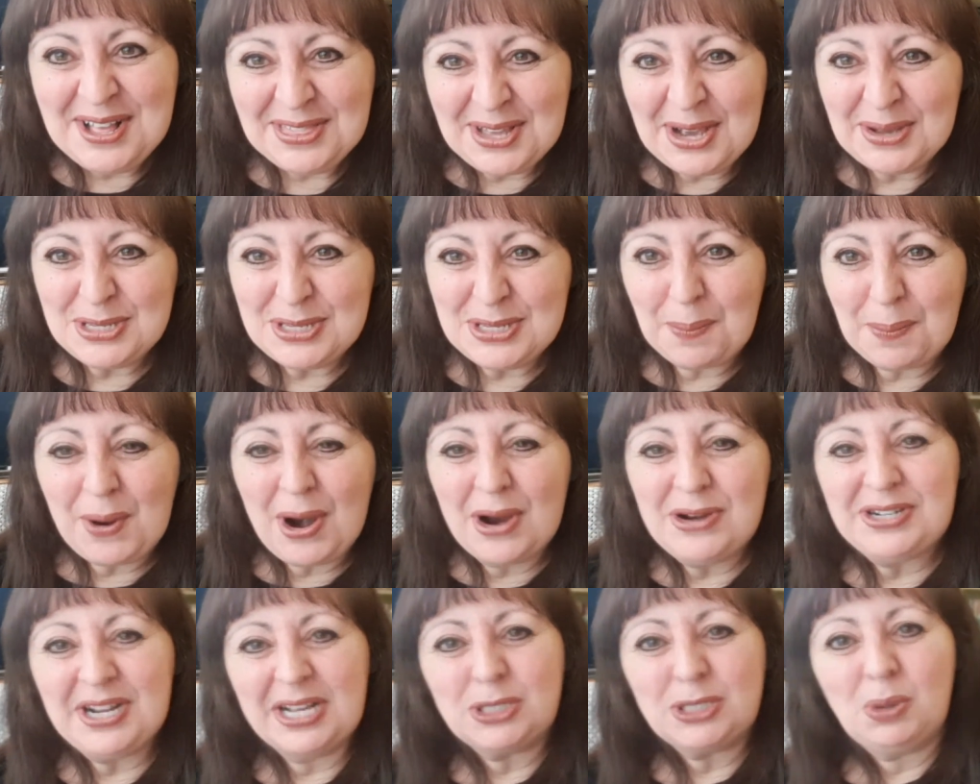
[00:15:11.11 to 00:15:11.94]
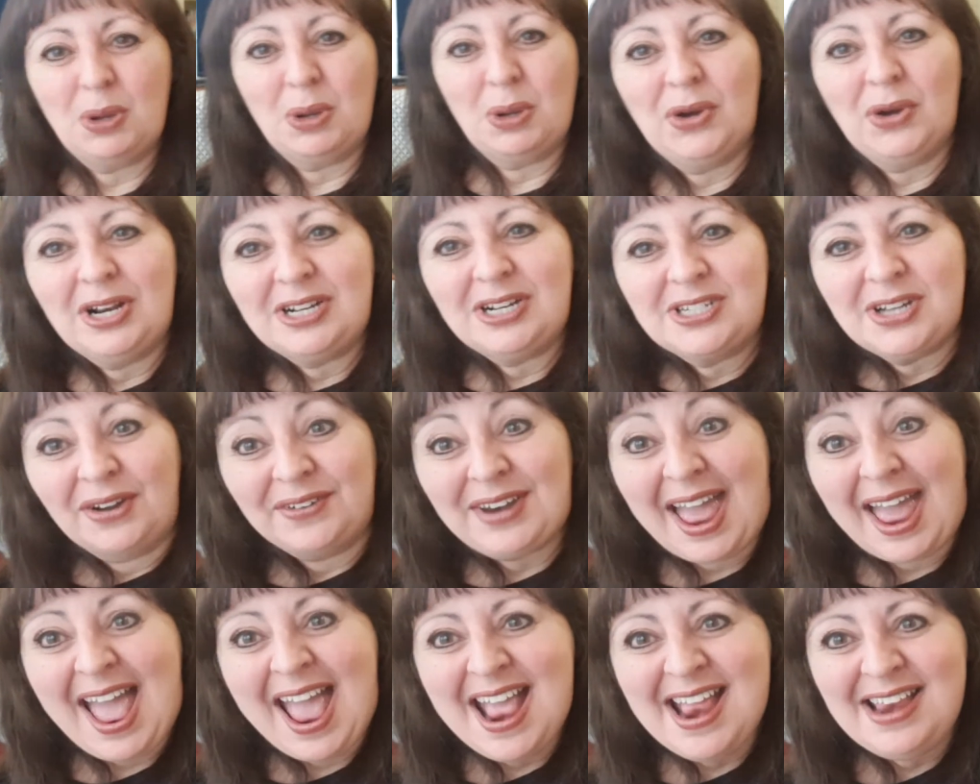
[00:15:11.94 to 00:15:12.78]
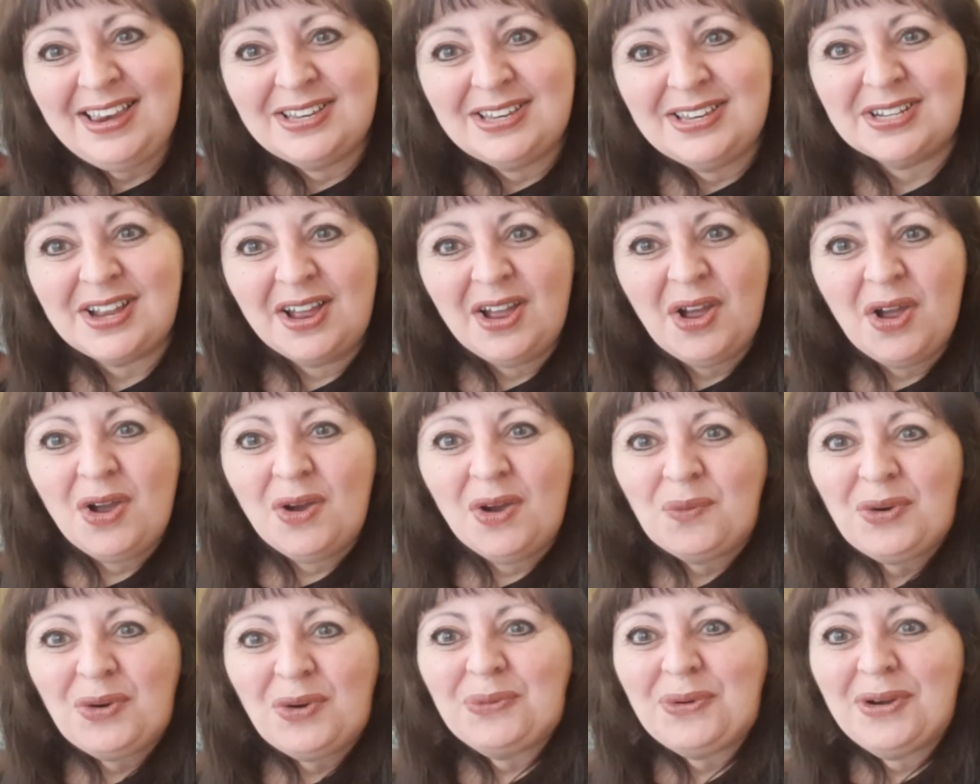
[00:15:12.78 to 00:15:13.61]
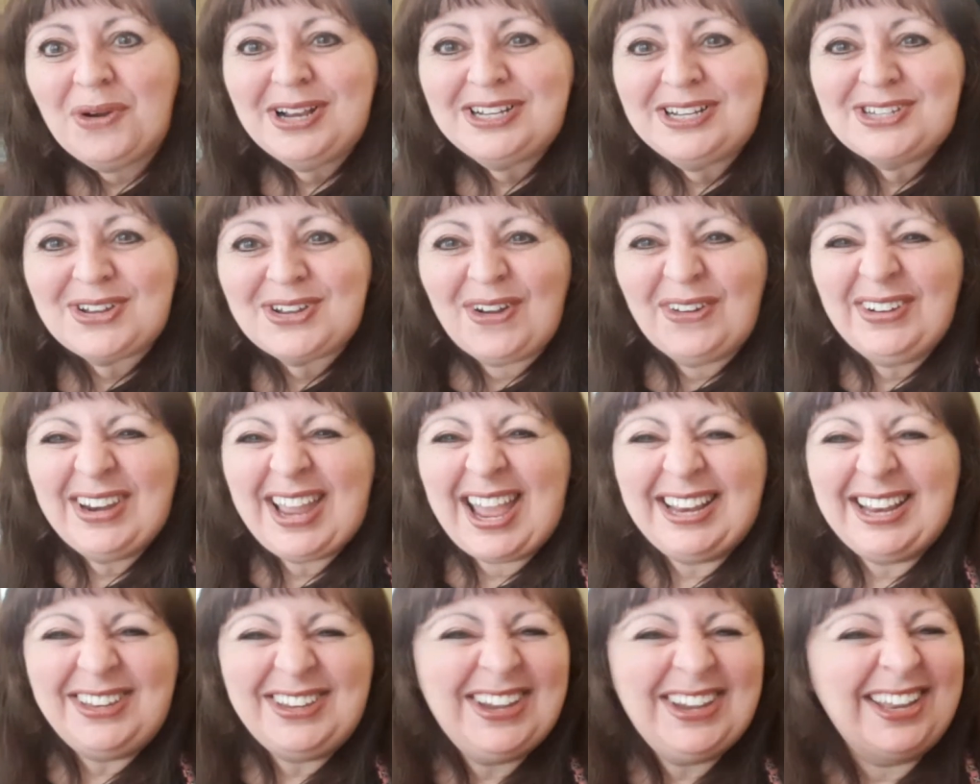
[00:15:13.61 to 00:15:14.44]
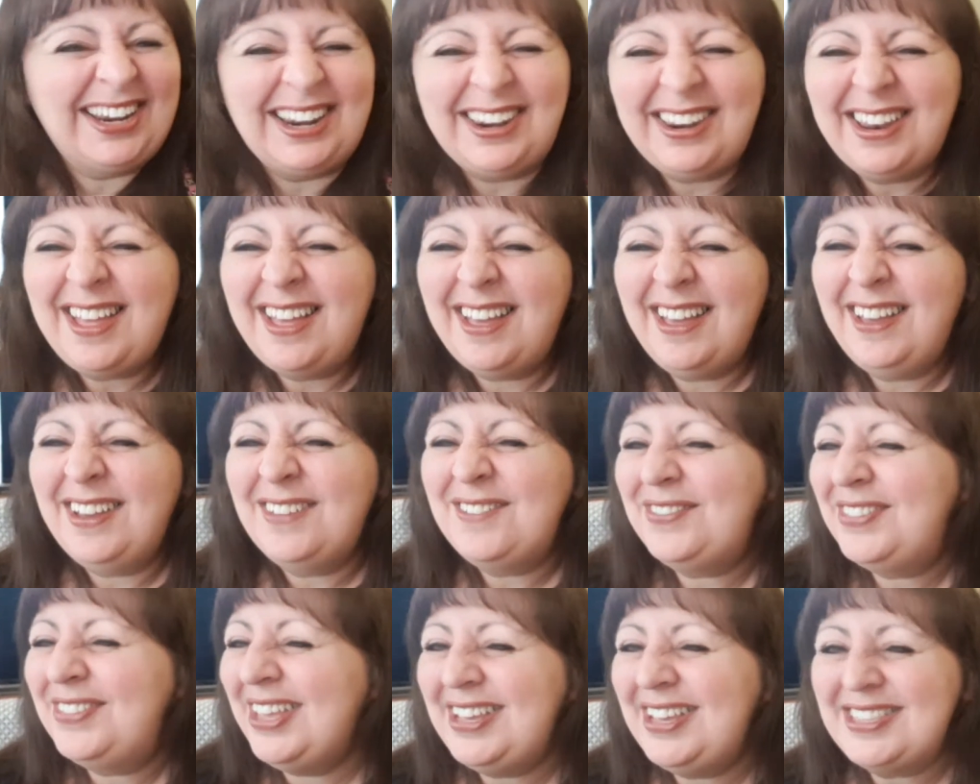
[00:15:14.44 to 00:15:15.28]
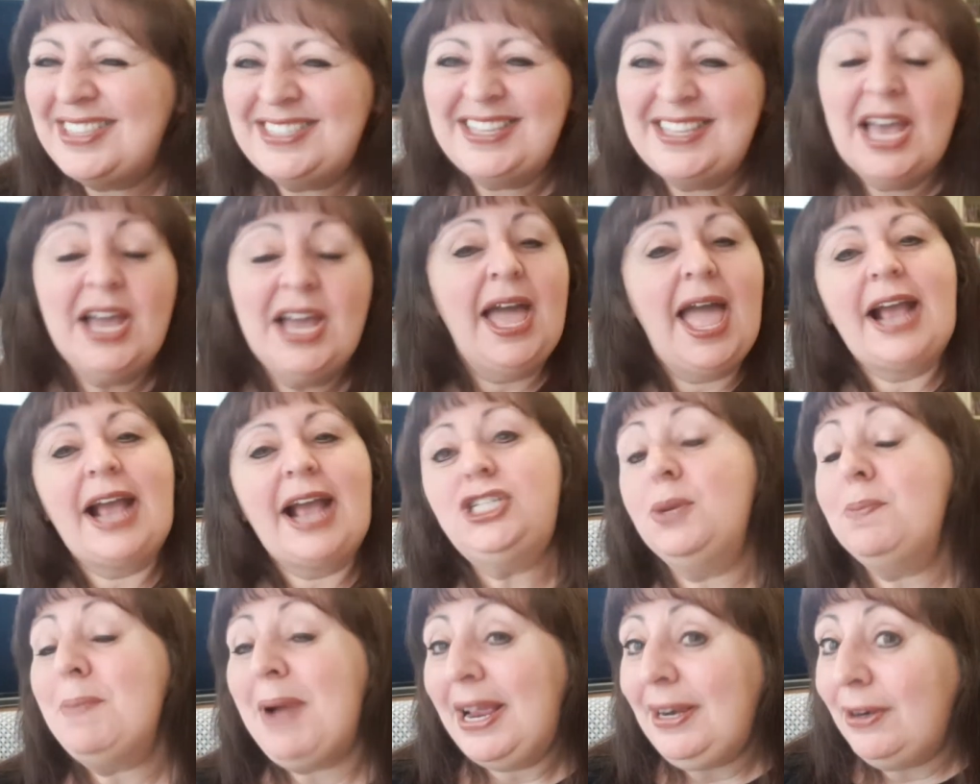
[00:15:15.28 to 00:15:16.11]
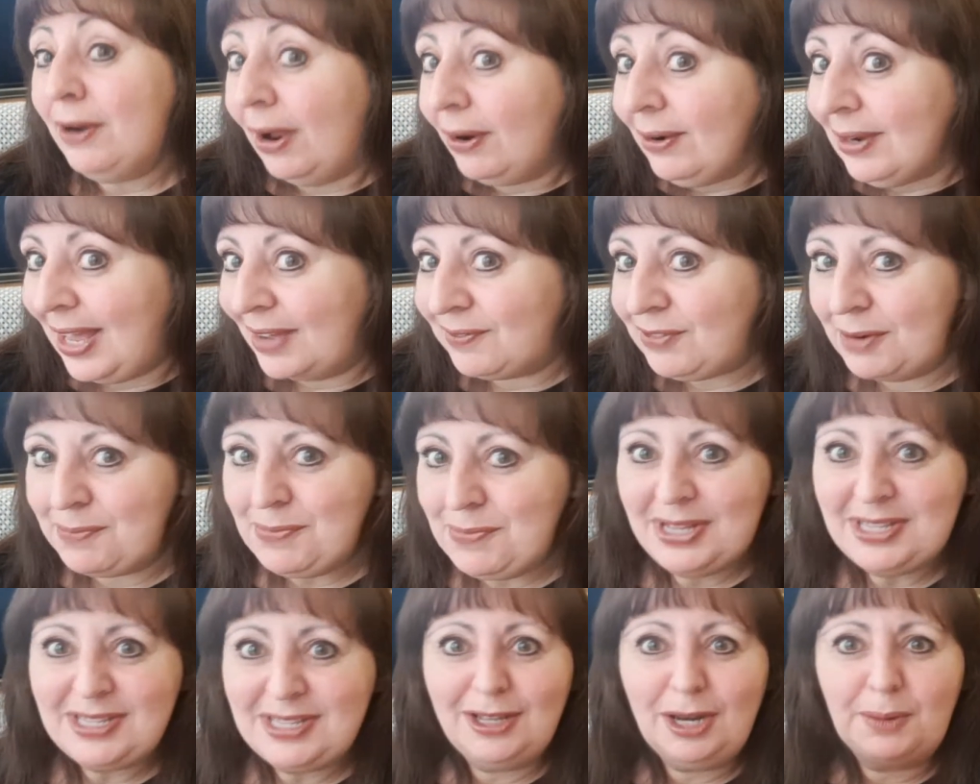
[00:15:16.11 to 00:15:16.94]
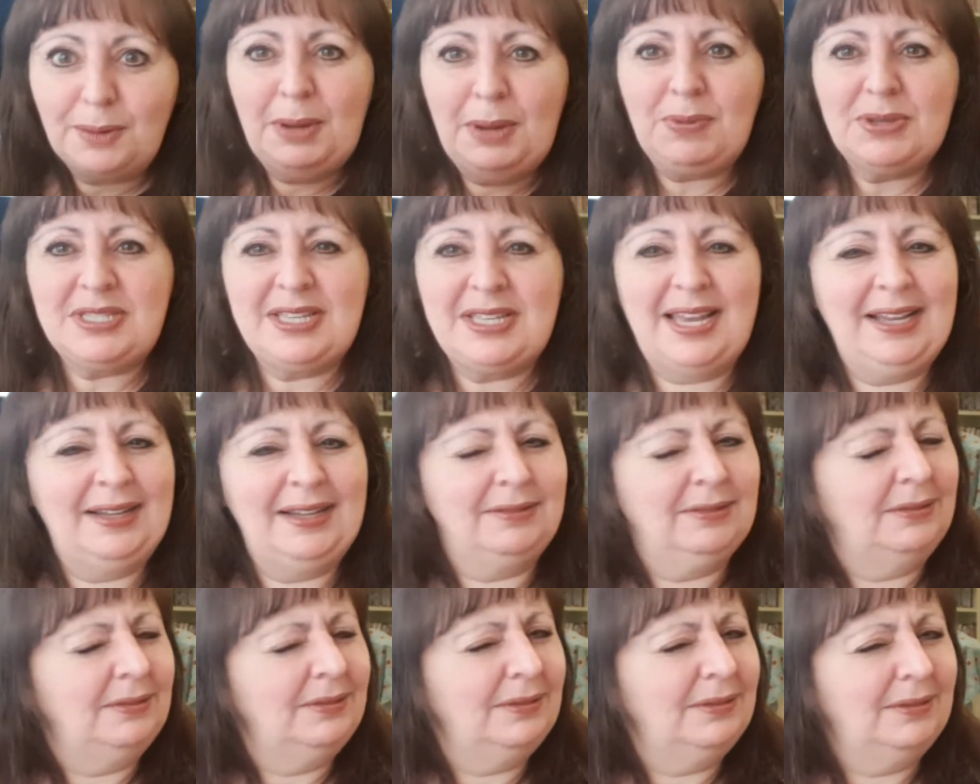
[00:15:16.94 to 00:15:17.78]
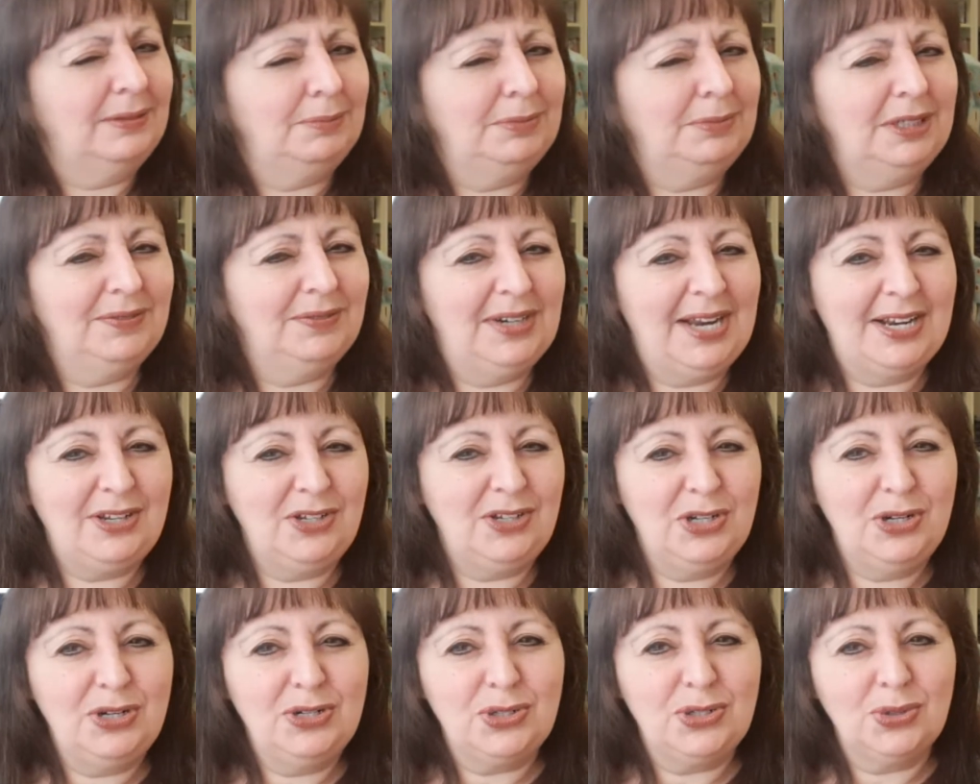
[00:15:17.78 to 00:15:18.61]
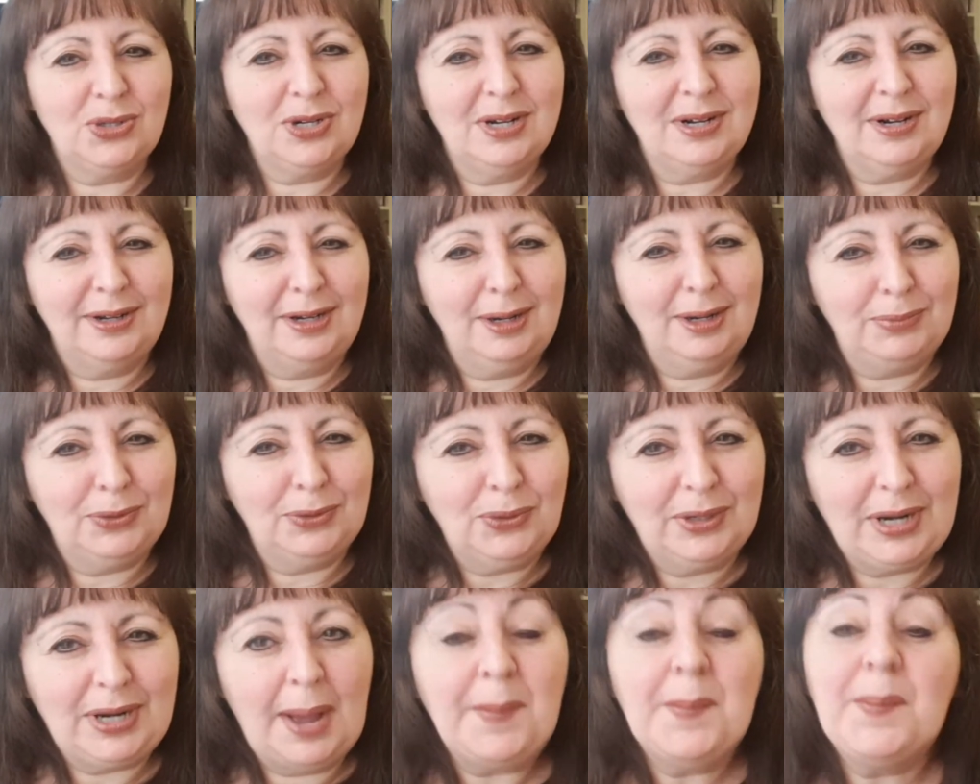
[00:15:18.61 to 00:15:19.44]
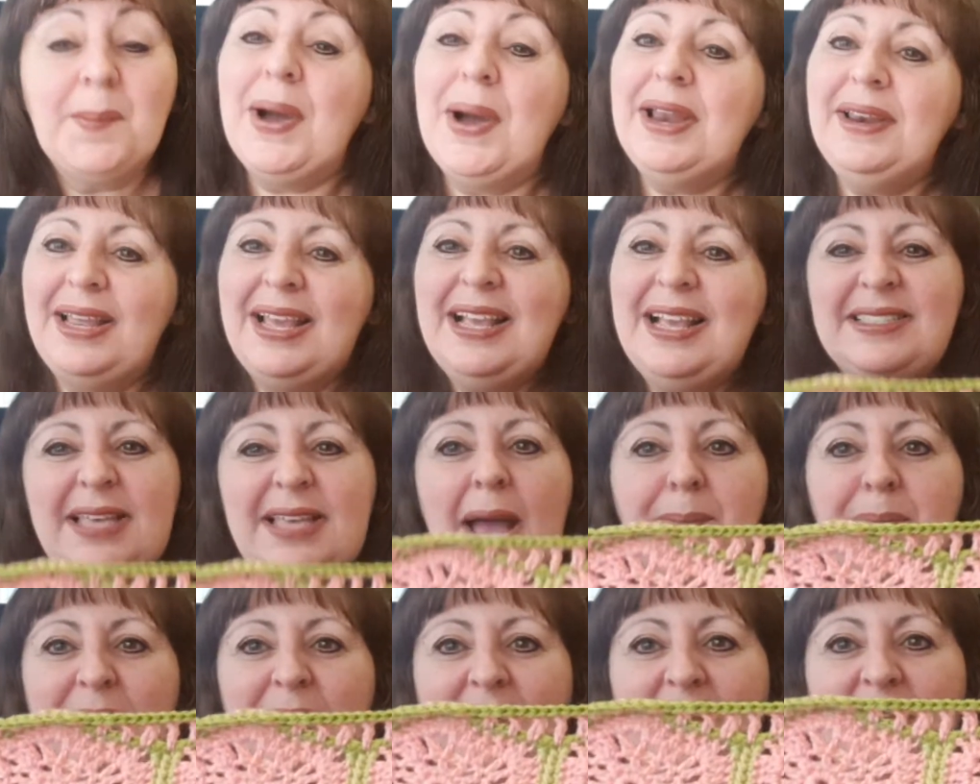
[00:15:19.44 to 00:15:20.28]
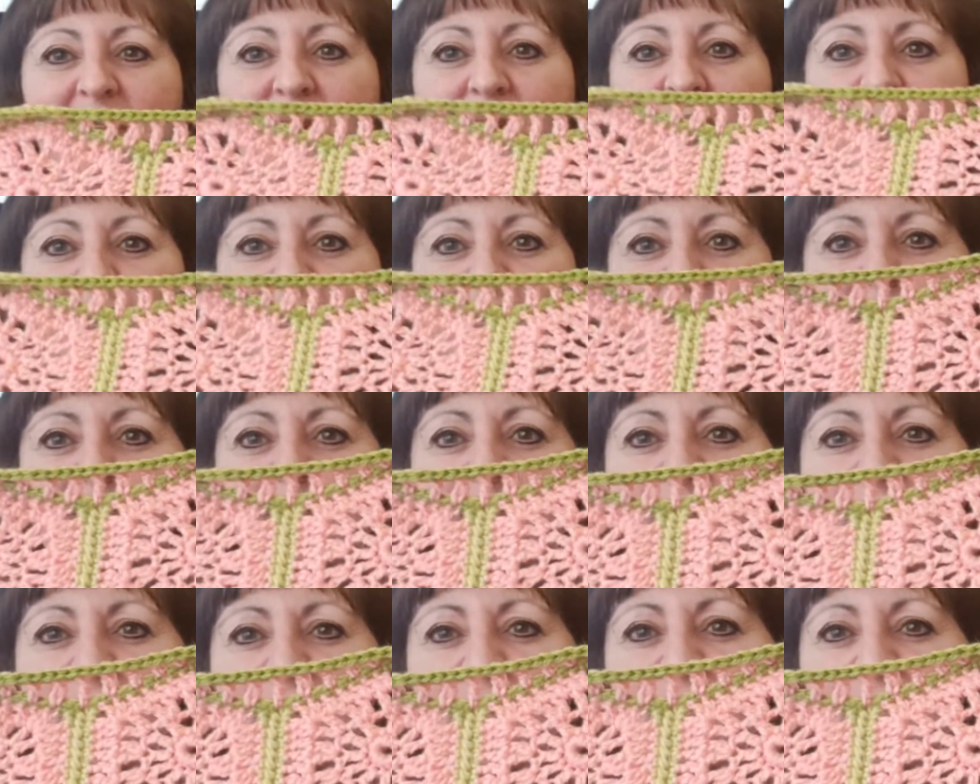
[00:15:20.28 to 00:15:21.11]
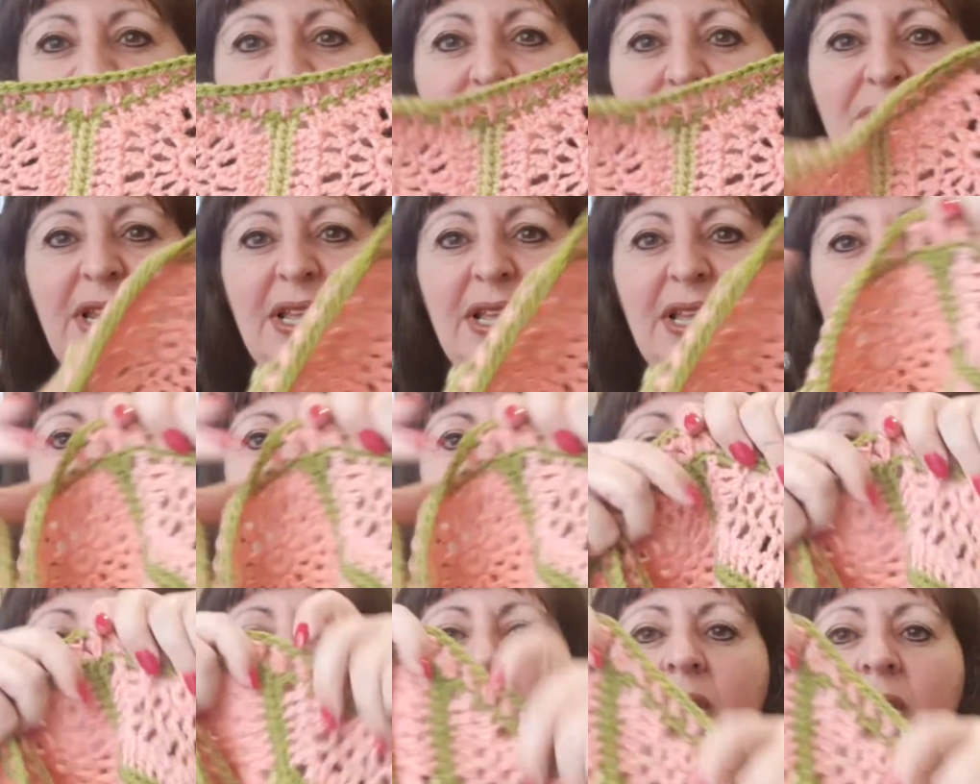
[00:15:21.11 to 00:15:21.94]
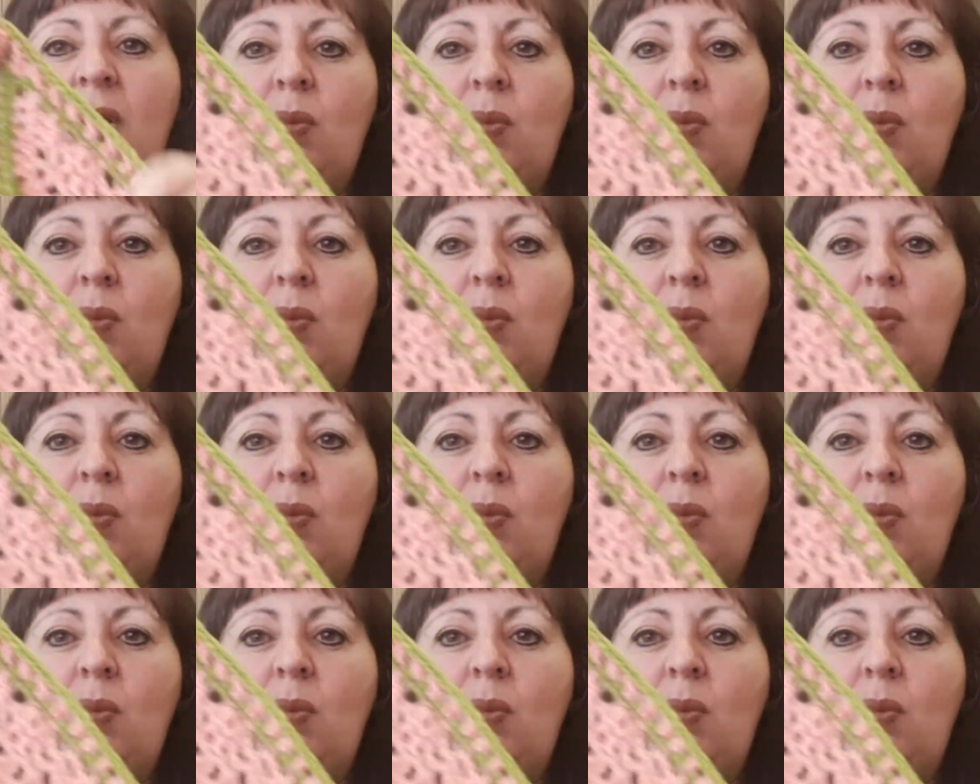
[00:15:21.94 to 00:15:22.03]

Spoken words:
Those are projects we worked on, and you're going to love this. Actually, you may not love it because a lot of people are saying, oh, a bit of an unusual kind of border, but it's happening, guys. There it is.